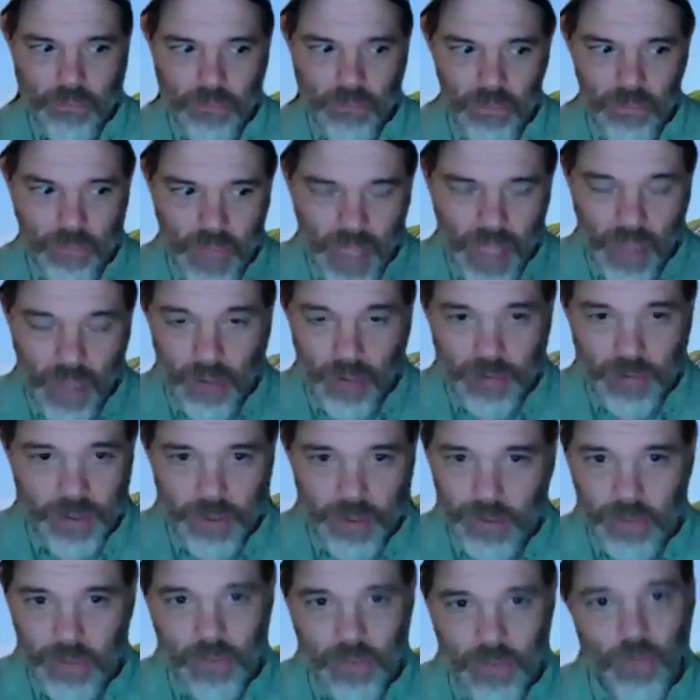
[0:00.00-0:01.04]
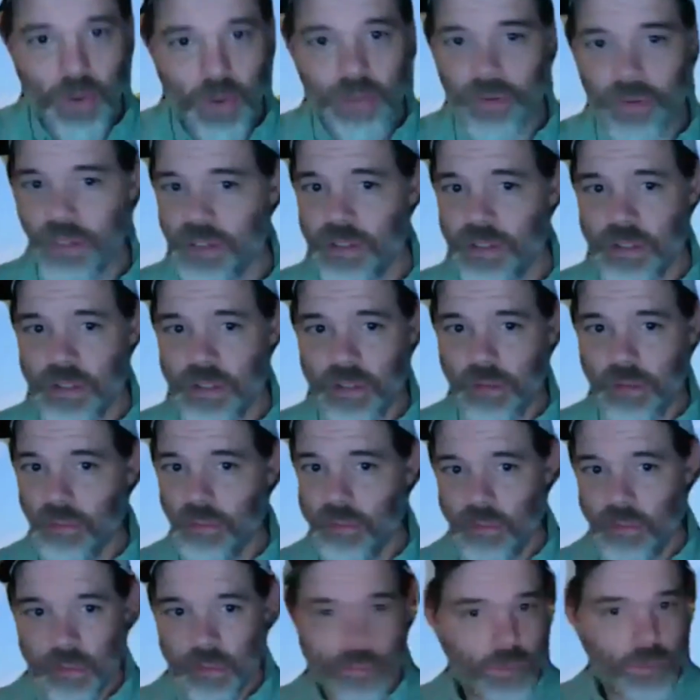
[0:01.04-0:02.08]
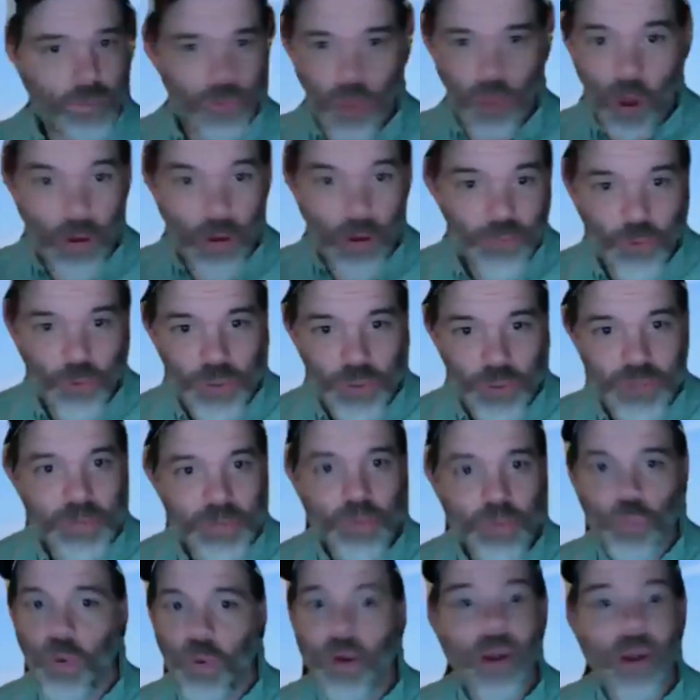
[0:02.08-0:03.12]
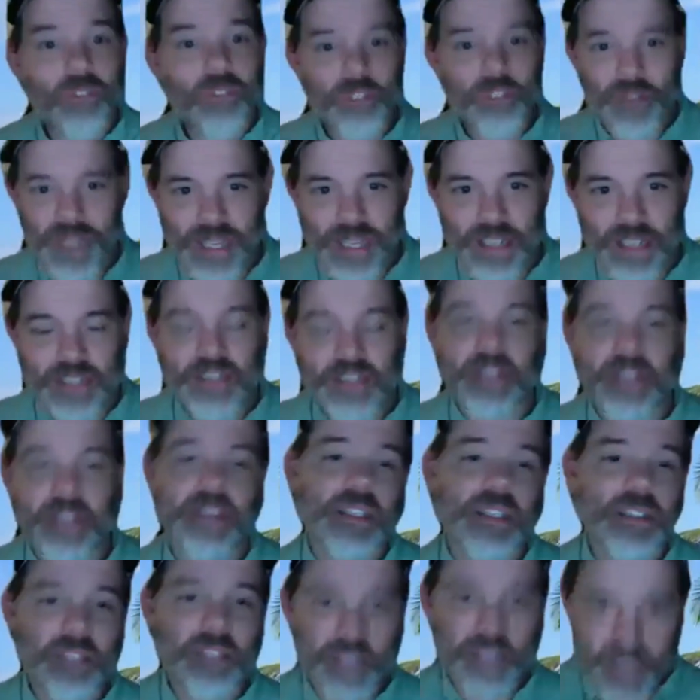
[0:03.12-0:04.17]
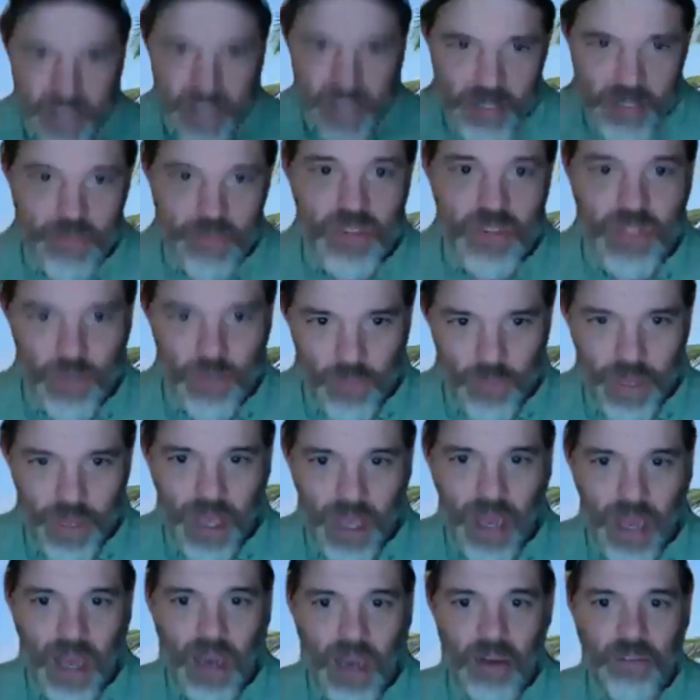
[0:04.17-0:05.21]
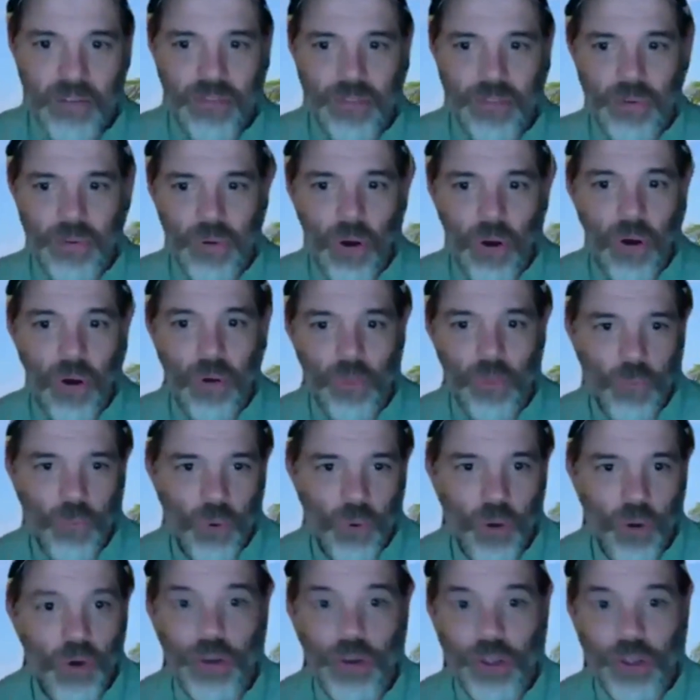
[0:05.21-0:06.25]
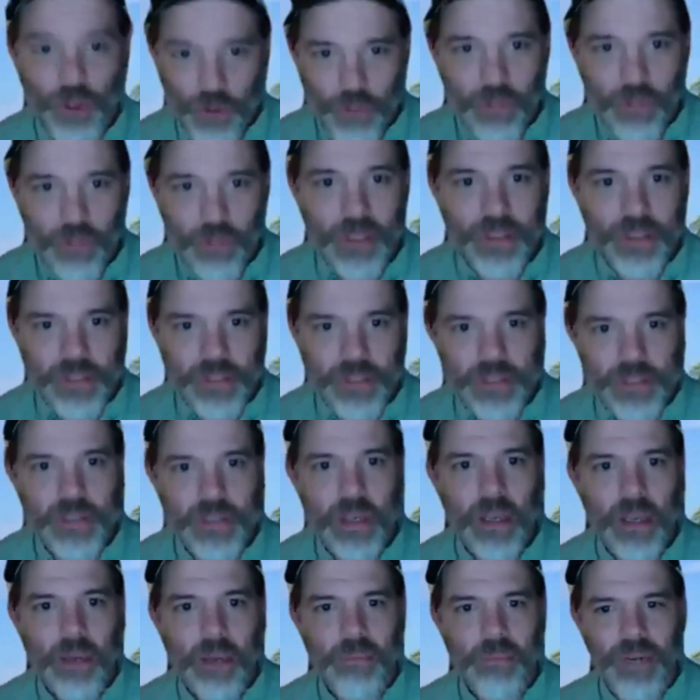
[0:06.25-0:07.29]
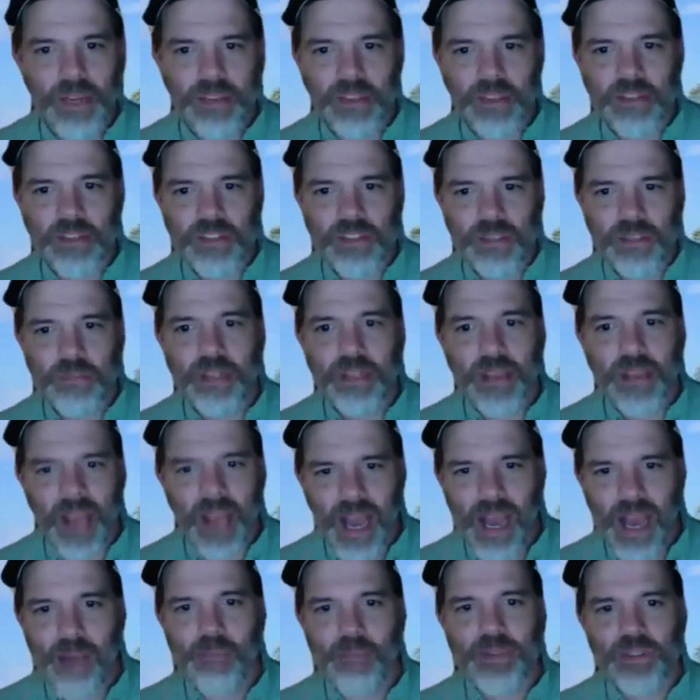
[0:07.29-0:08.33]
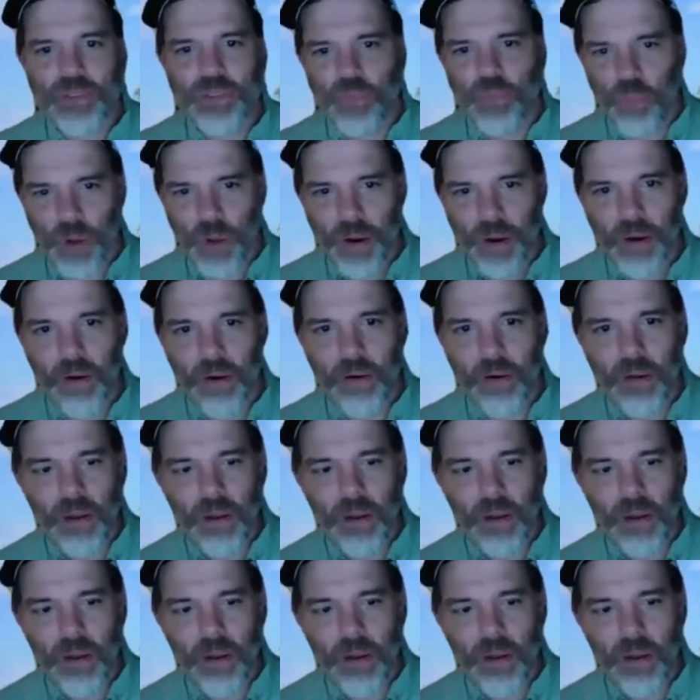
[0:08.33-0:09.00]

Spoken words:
health, whether it's in law enforcement, wherever it is, in these systems that we have, we're all humans. But I think something happens where